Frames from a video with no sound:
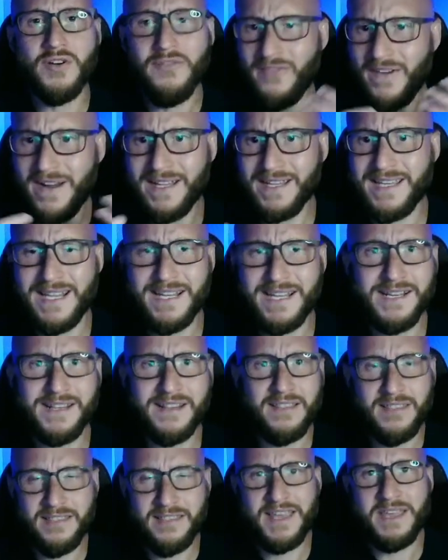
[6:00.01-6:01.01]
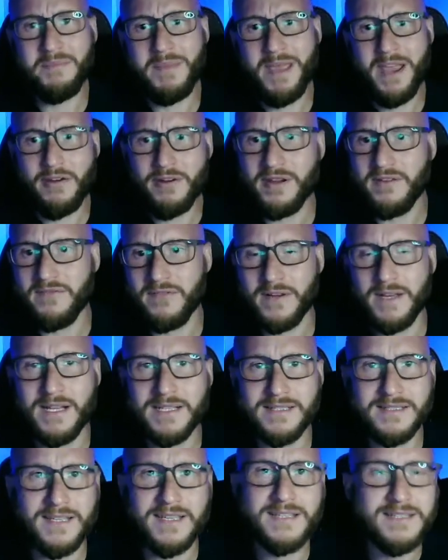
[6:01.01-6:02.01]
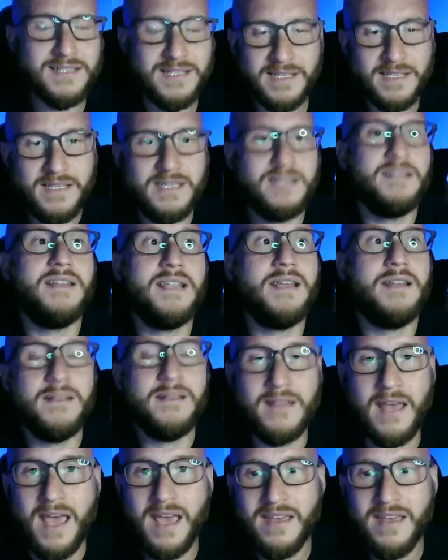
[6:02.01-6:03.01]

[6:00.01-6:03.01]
Finally getting the Thing married, for God's sakes. Like, he needed that.